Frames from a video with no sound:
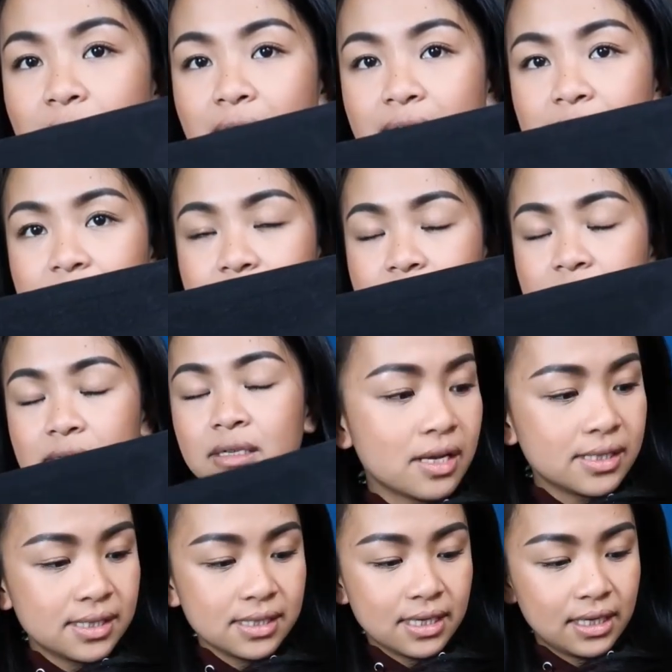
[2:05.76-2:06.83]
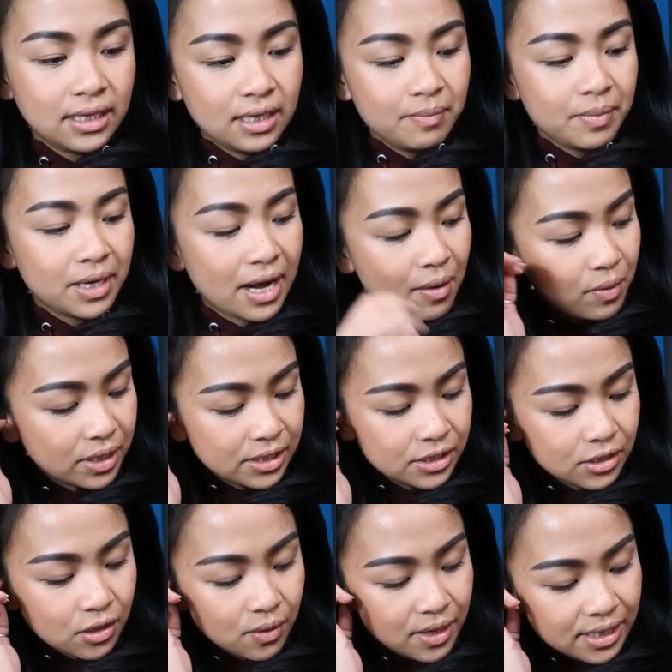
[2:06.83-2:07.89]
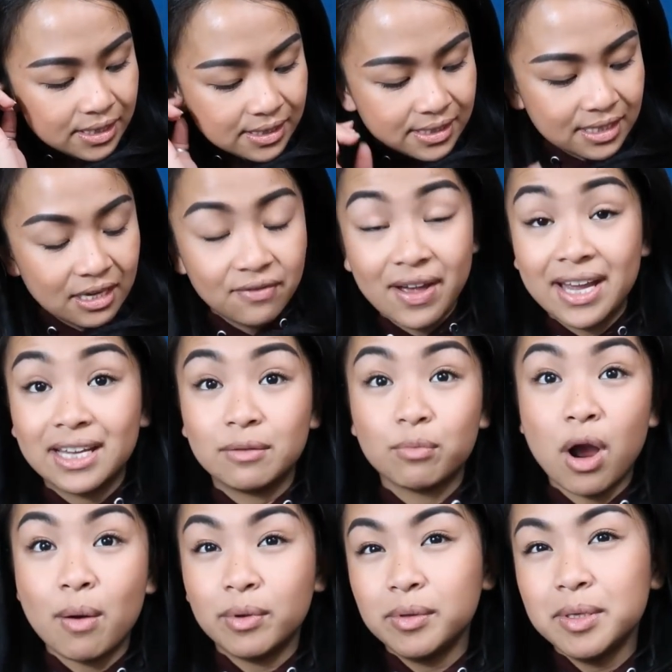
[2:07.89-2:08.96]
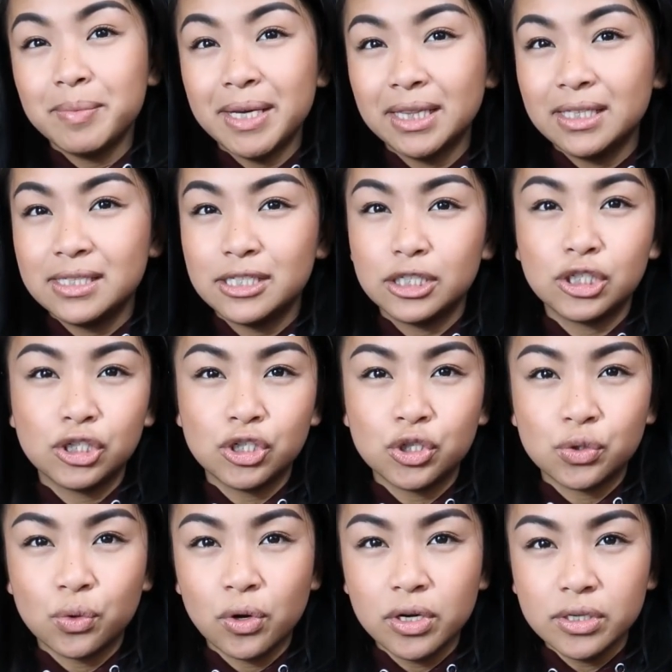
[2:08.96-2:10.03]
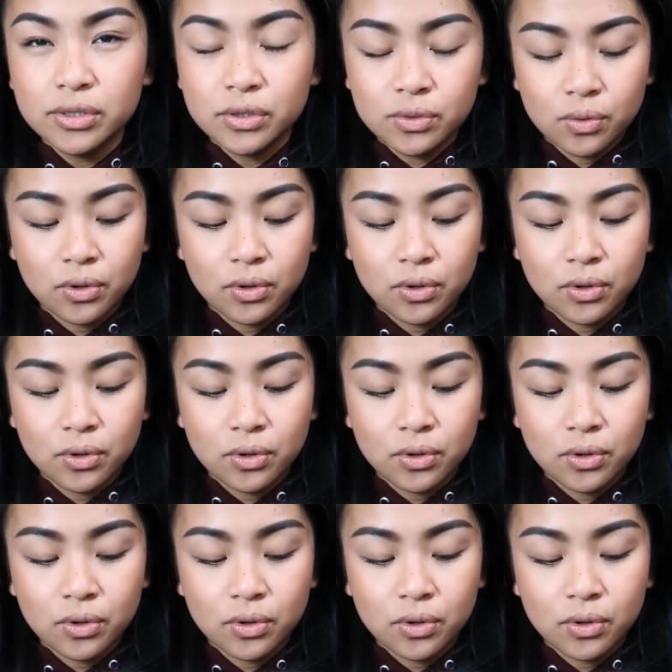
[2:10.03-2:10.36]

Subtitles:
cut, not skinny, but I wanted to go ahead and see if I can probably make these into shorts,